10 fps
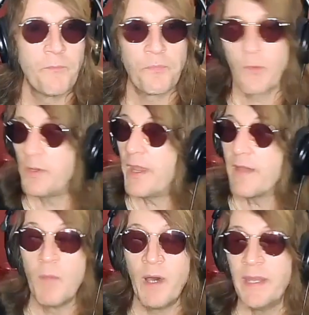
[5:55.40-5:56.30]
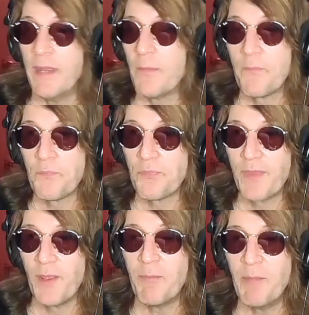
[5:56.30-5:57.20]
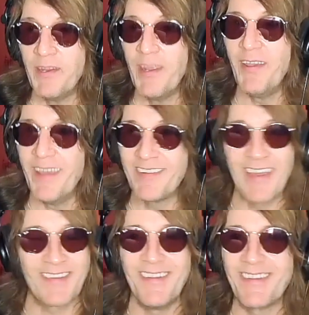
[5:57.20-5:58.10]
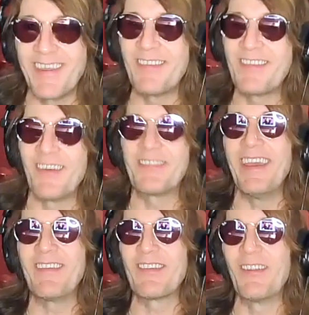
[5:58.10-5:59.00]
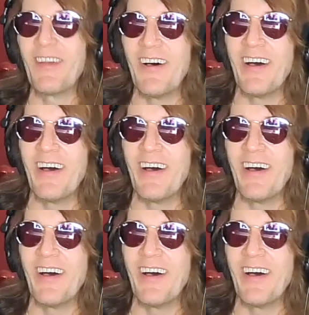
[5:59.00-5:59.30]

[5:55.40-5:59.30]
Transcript: when you have money, you know what I mean? Things don't take so long. It doesn't